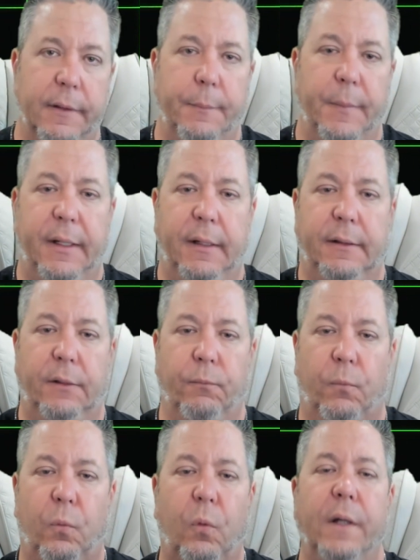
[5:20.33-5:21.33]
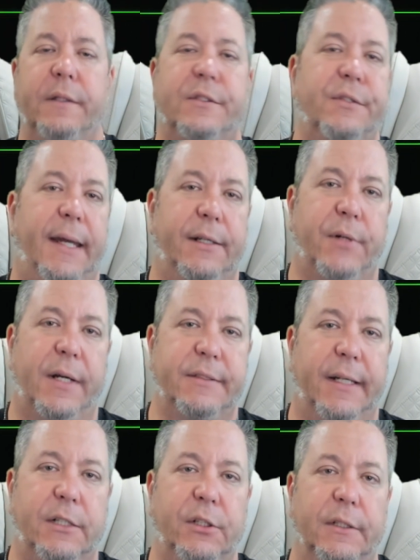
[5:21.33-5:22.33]
meaning that once that
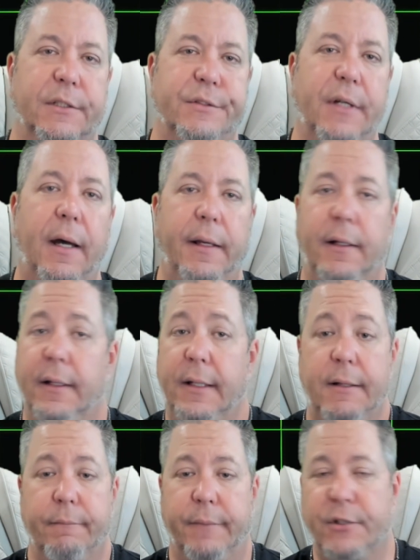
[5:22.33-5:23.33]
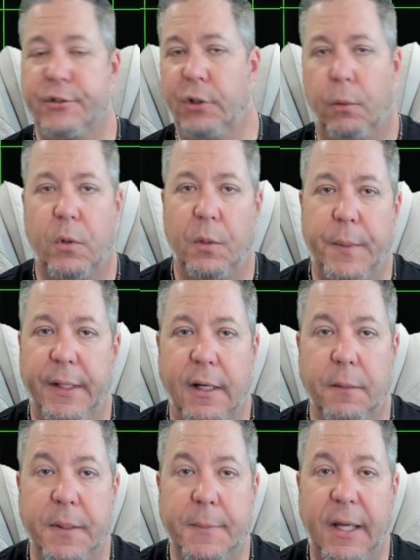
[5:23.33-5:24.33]
transaction is done, there's no more money
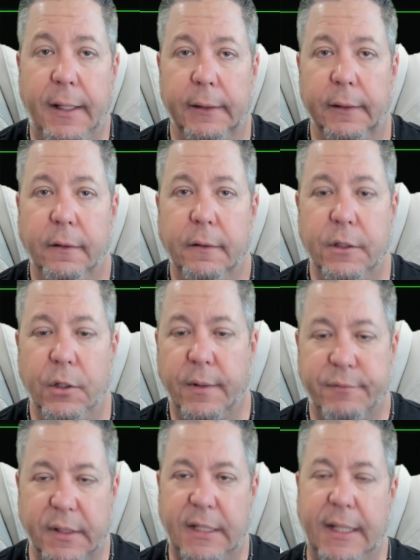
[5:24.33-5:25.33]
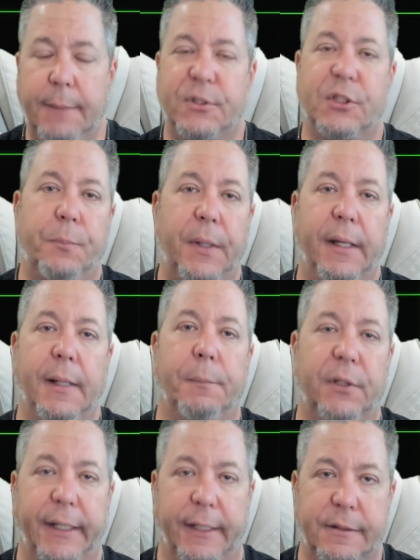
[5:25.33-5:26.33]
to be made. You have to keep spinning
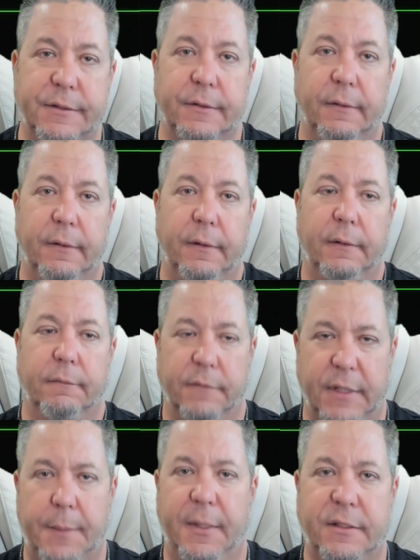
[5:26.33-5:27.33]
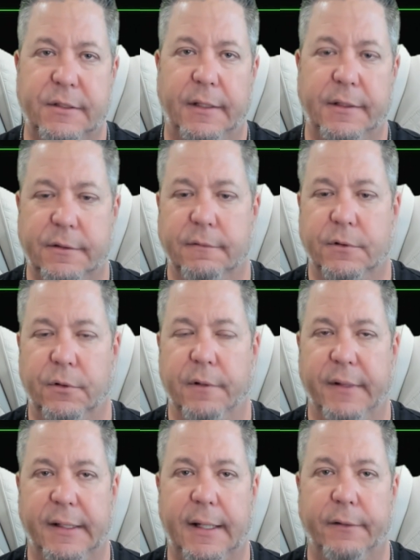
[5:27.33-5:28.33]
plates. Does that make sense? Sort of
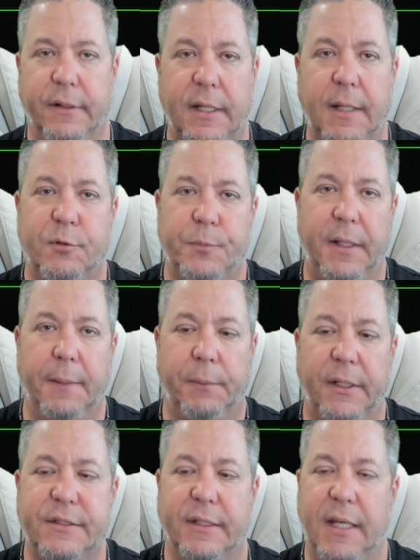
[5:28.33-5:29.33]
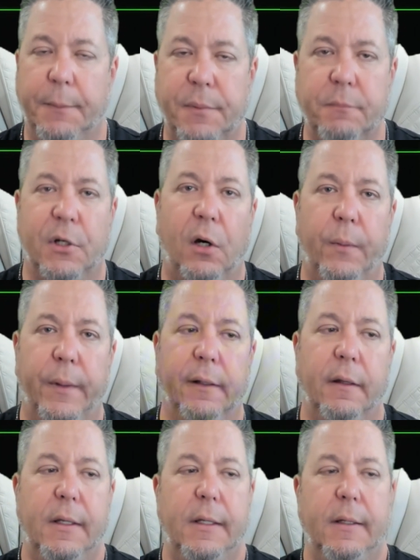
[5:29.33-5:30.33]
the analogy, keep spinning plates to keep them
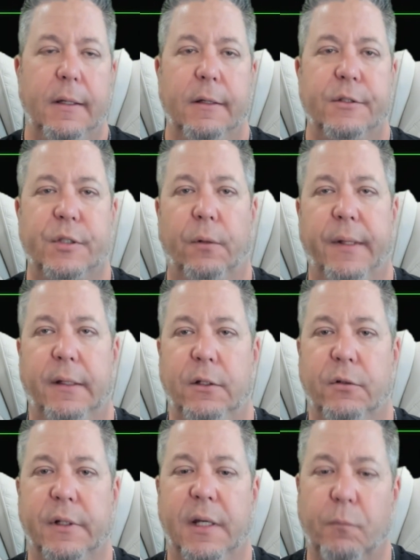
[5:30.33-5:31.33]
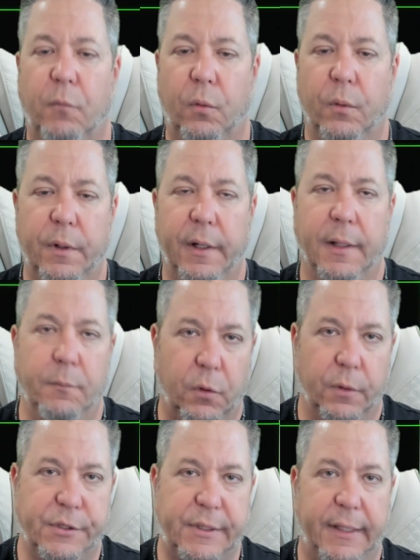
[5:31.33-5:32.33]
going so that you can get more and
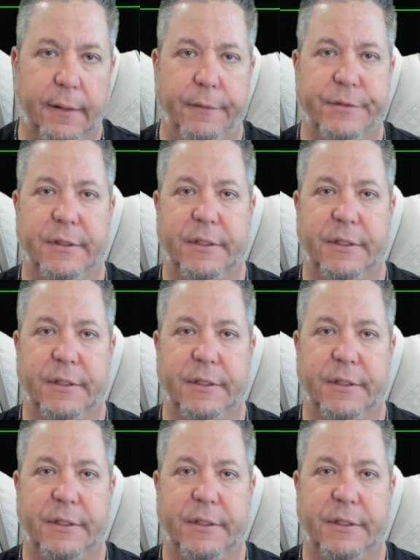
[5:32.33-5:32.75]
more sales. It's